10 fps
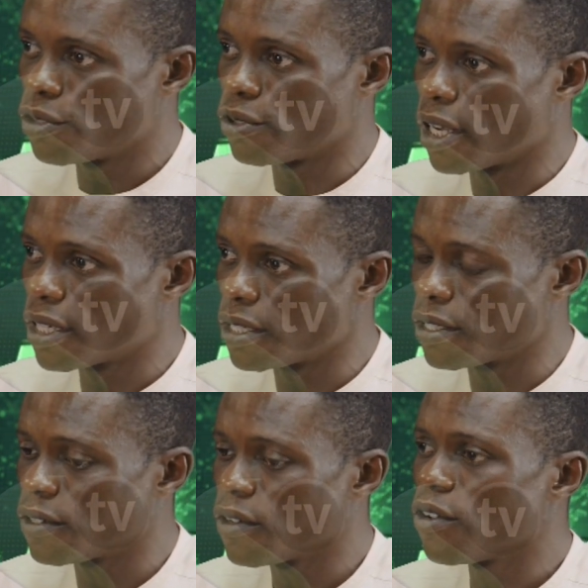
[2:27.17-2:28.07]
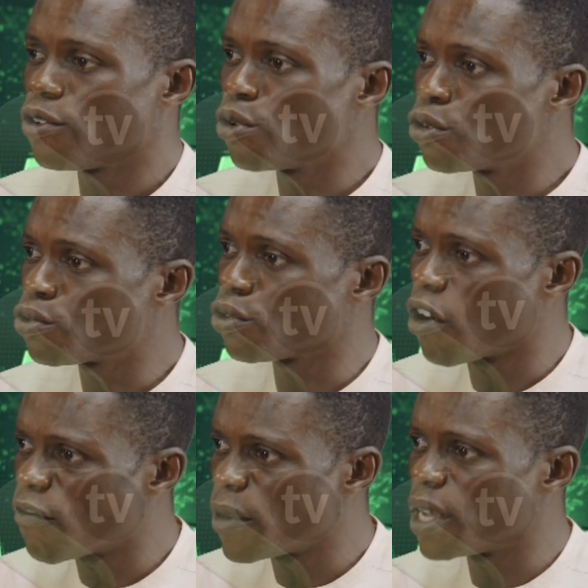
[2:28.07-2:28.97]
you get it, known to
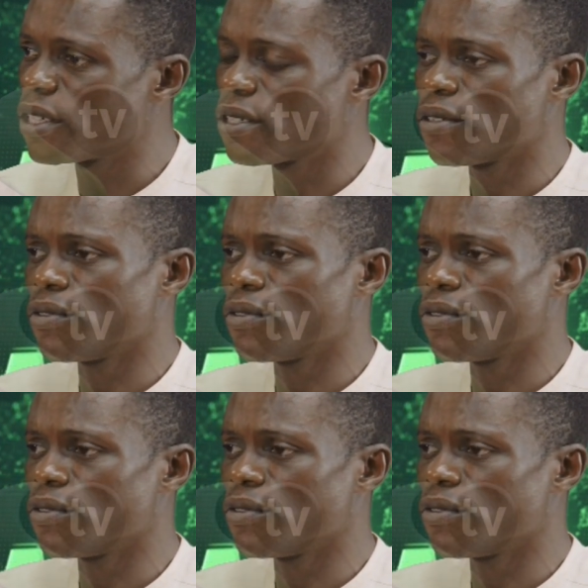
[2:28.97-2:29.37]
governments